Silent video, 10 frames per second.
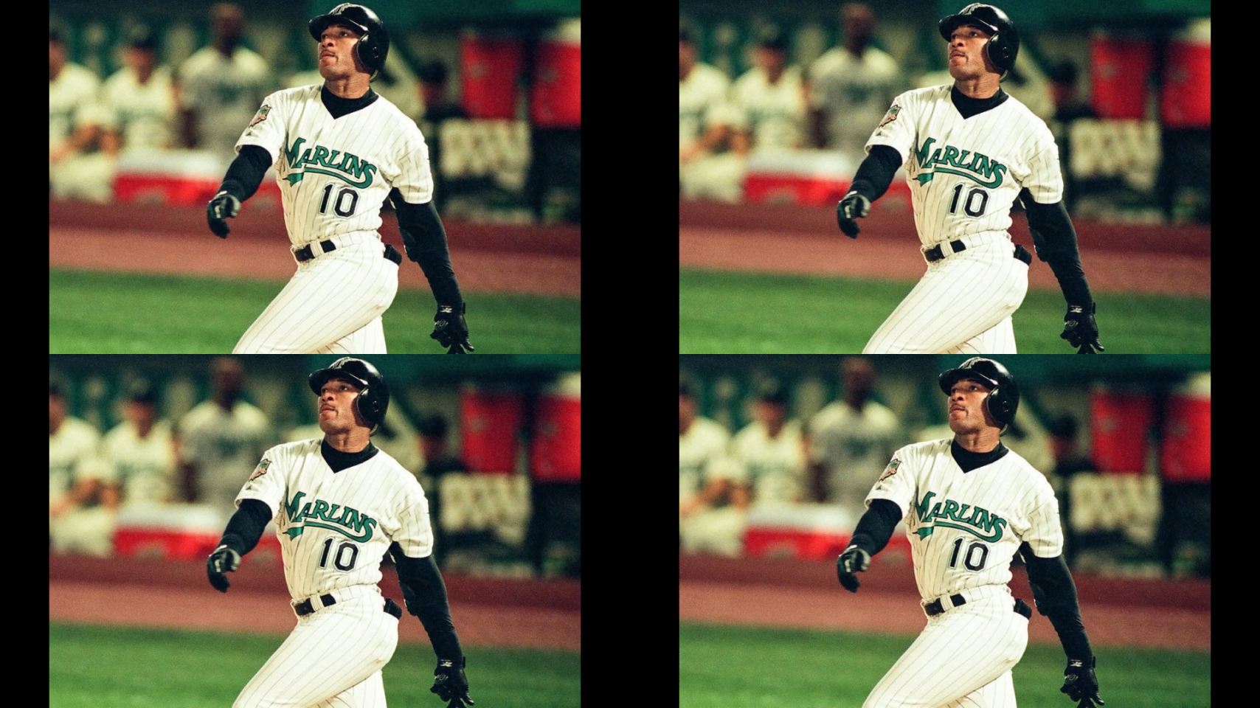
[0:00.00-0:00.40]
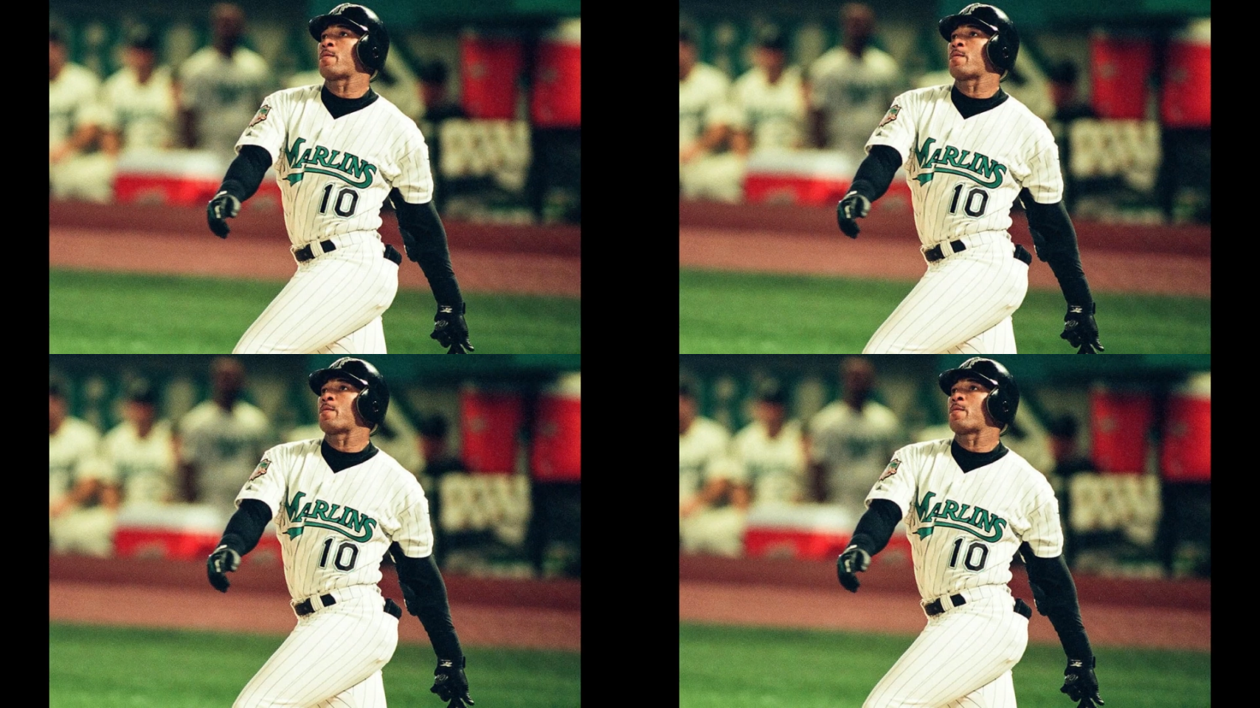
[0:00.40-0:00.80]

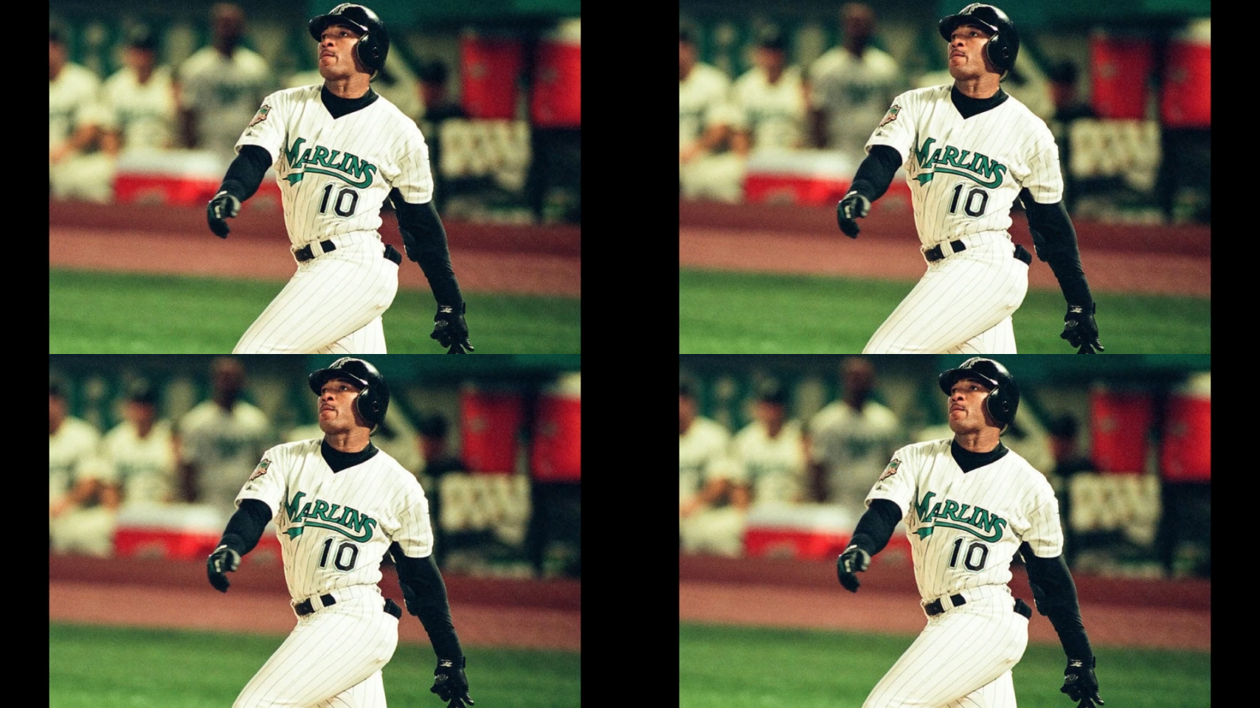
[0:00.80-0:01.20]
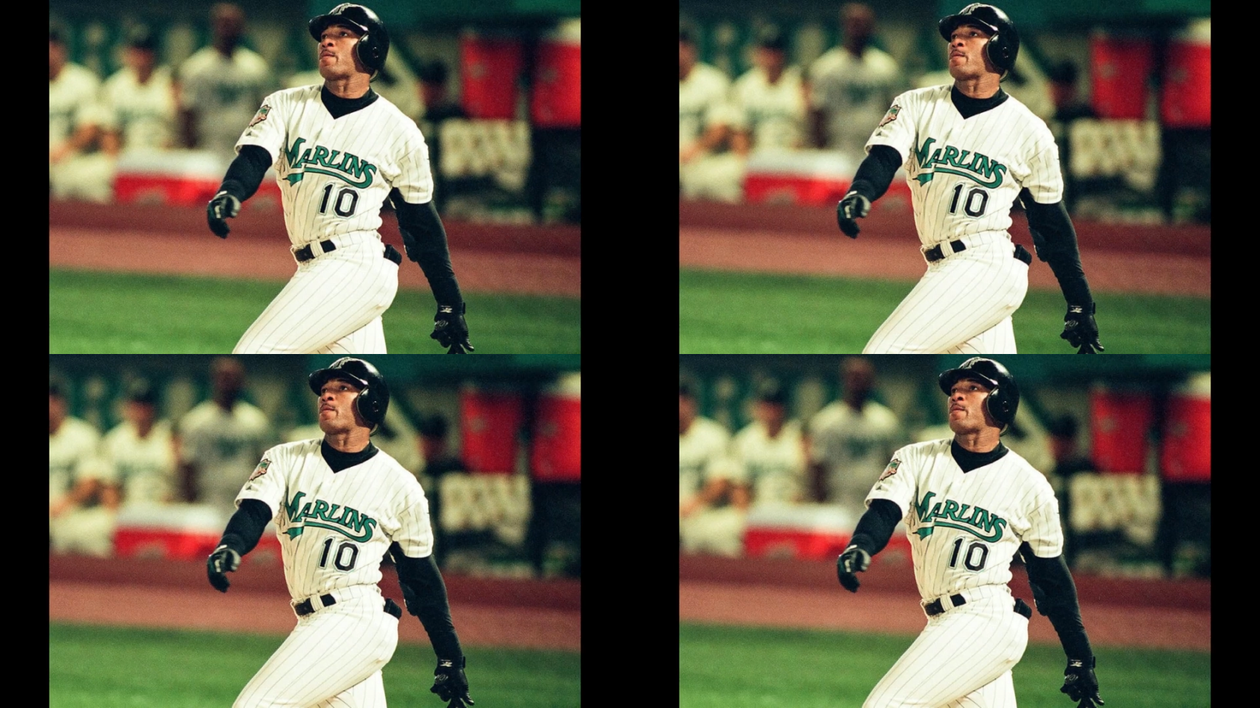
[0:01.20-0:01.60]

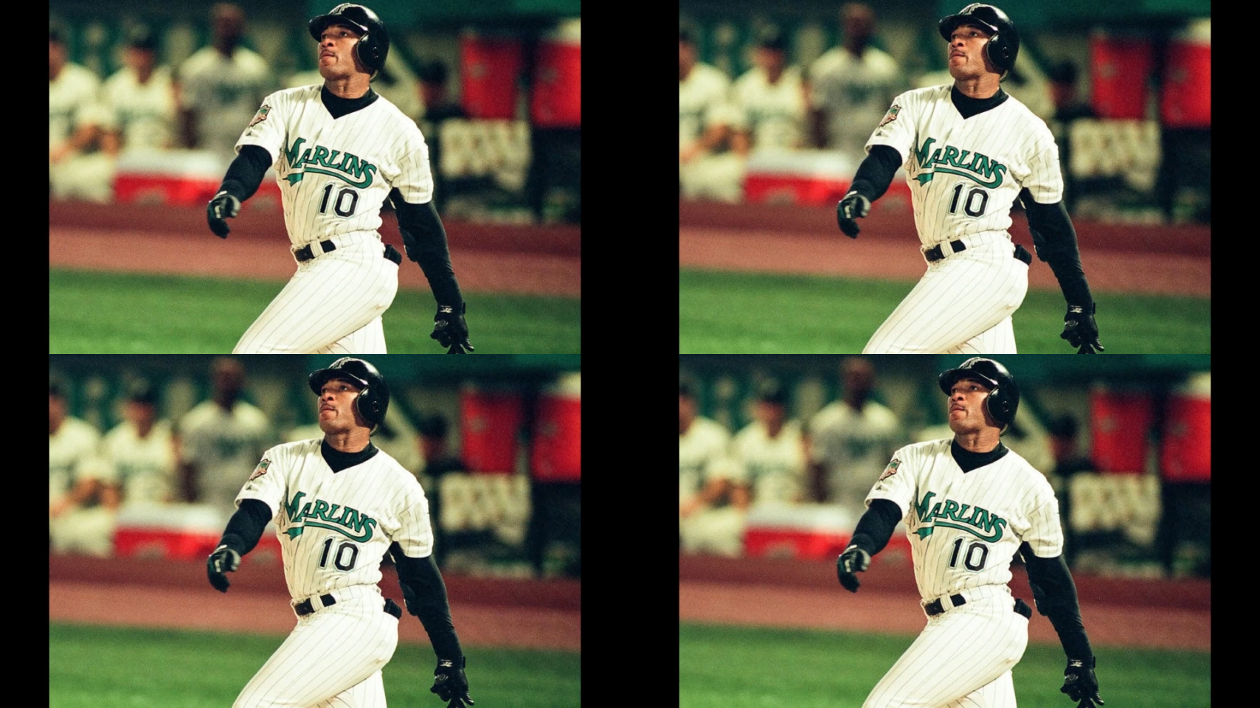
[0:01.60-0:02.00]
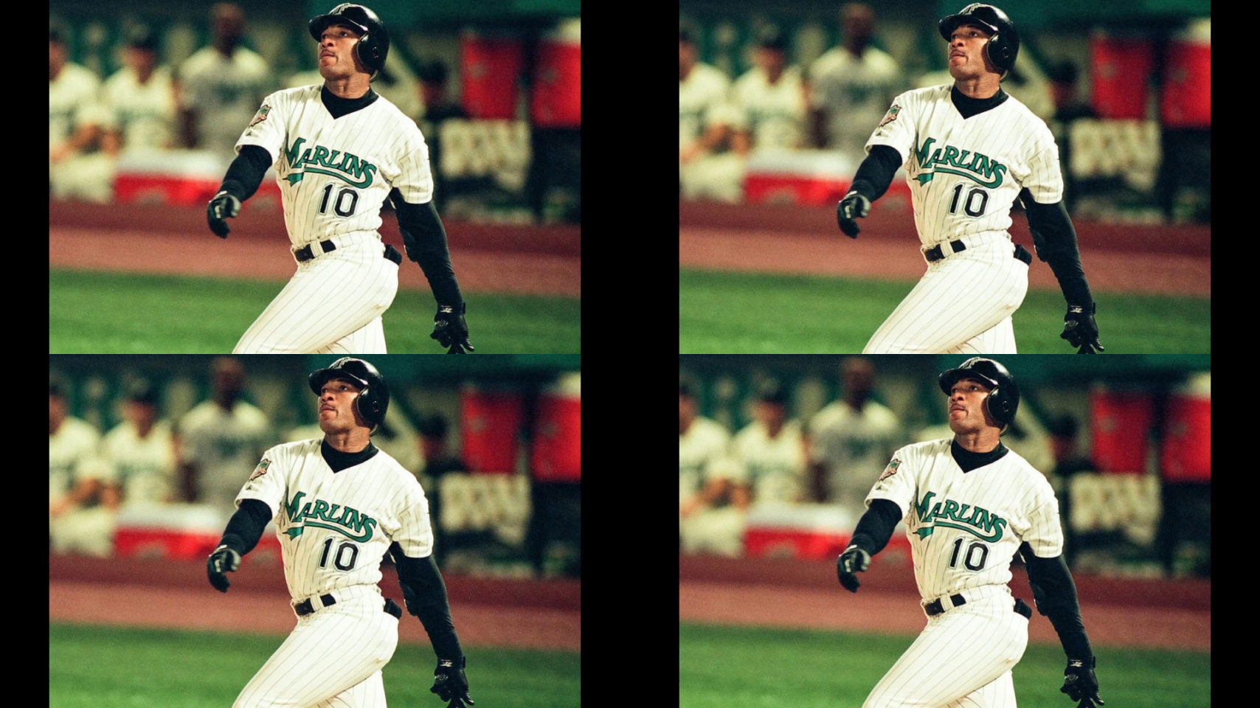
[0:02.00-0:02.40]

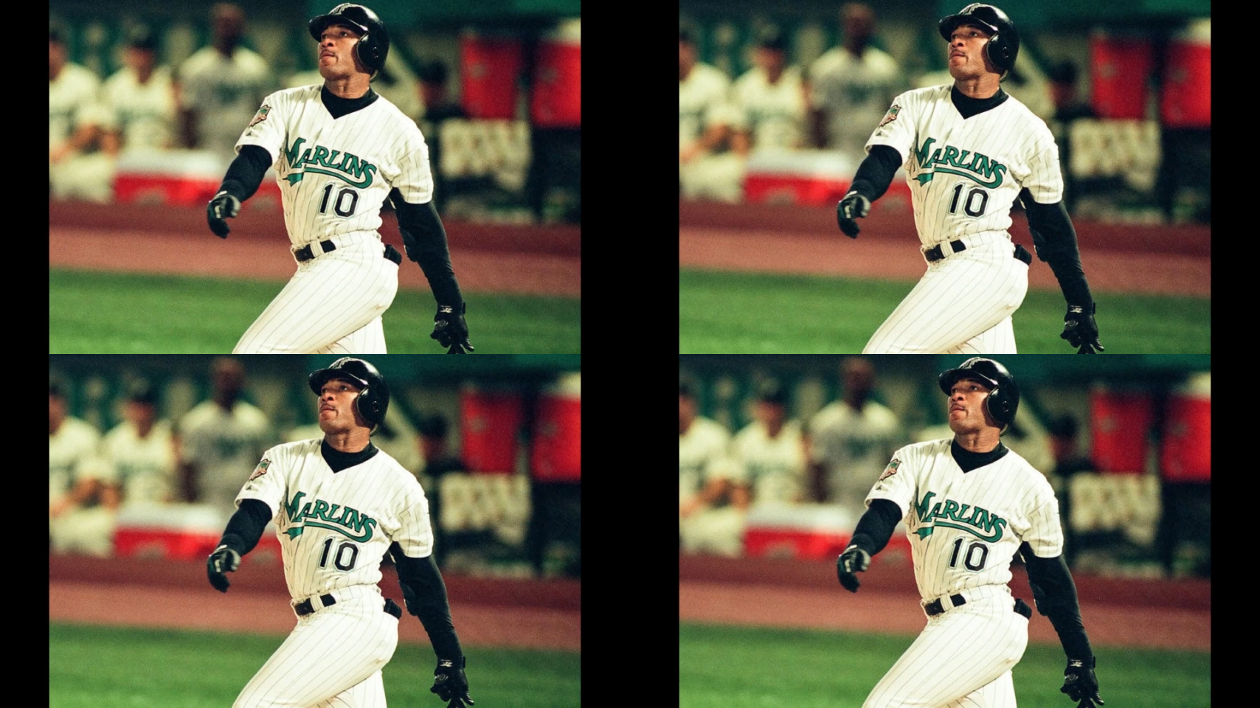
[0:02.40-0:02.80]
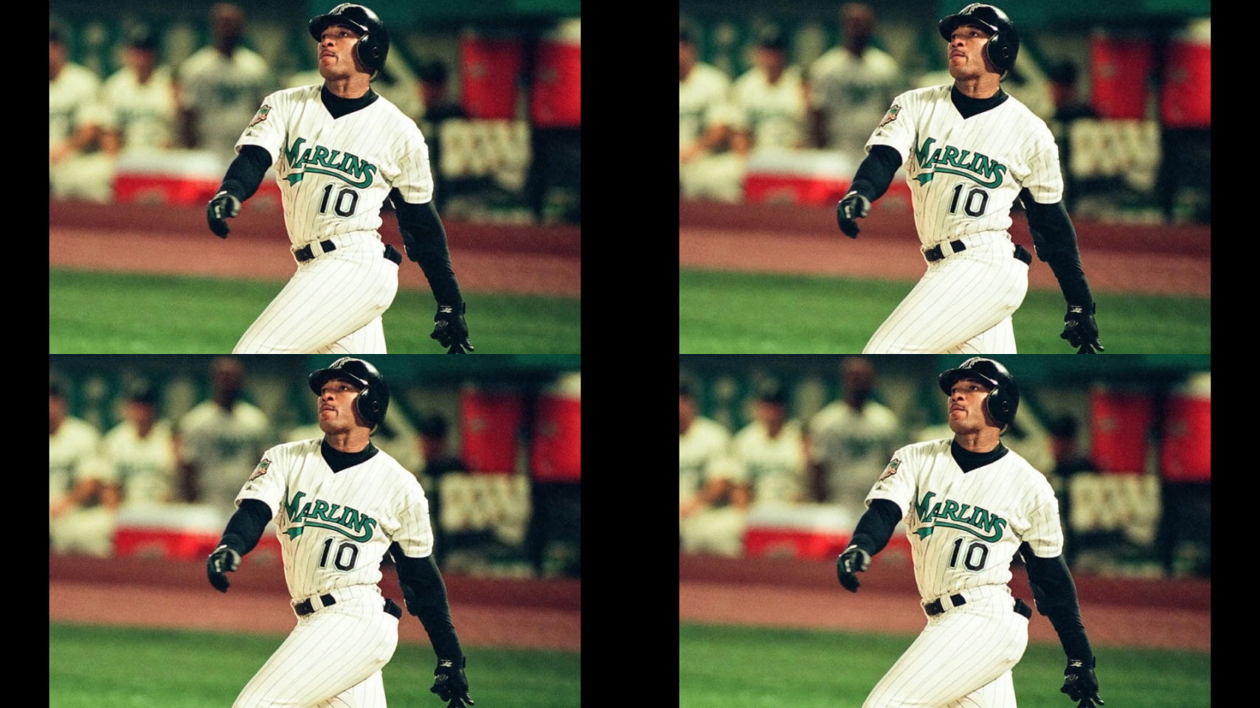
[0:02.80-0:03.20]
(no one is talking)